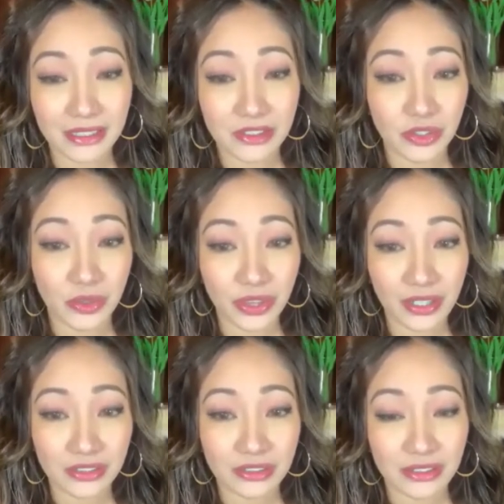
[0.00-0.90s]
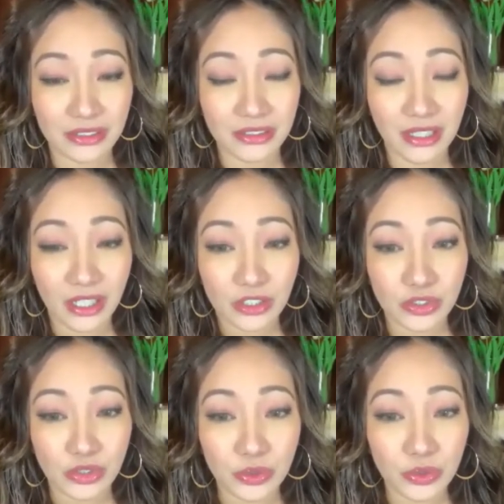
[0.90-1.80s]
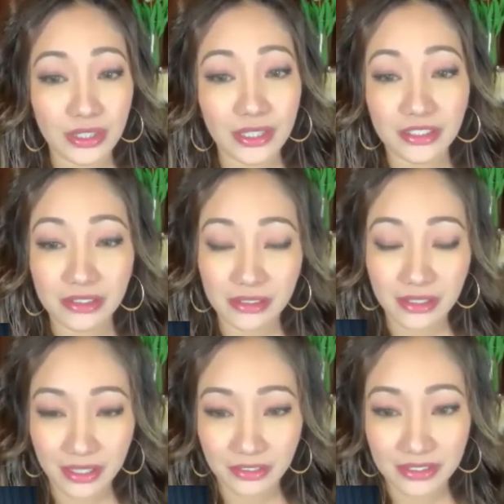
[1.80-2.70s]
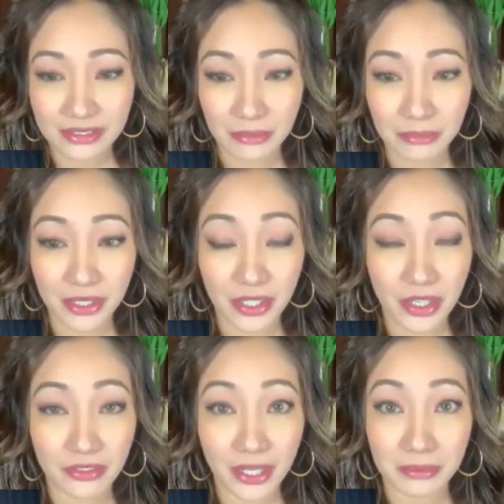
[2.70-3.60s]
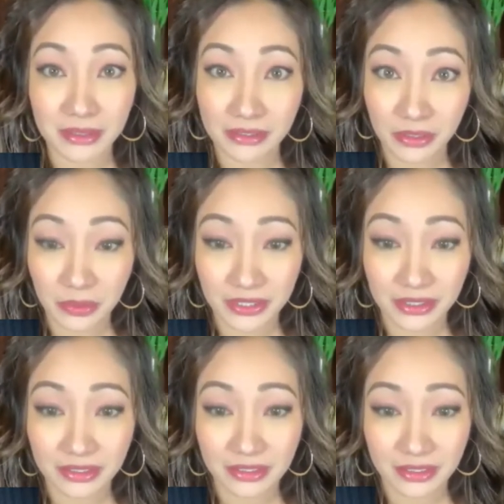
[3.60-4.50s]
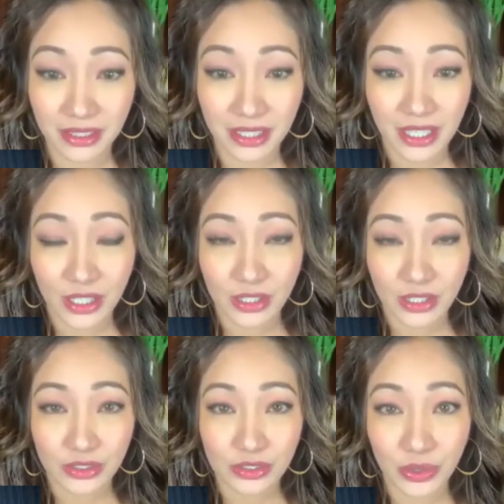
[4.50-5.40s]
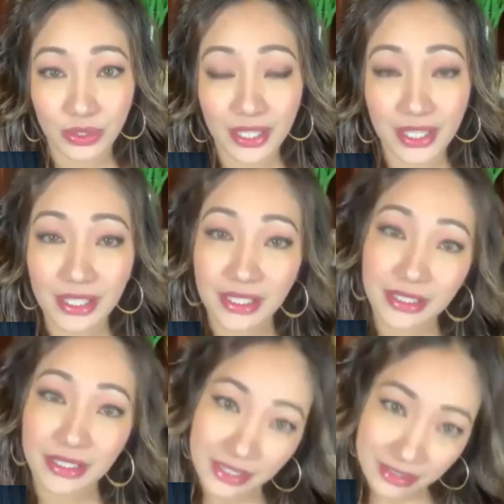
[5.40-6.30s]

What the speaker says: in 2000 to the Legislative Assembly of Amazonas. So then his